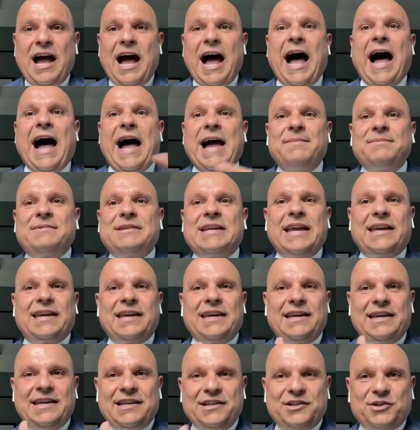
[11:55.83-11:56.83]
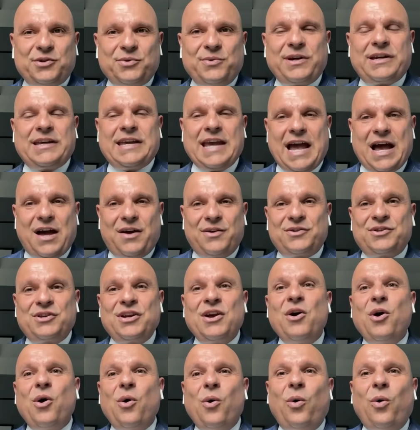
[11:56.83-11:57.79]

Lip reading: I'm taking into account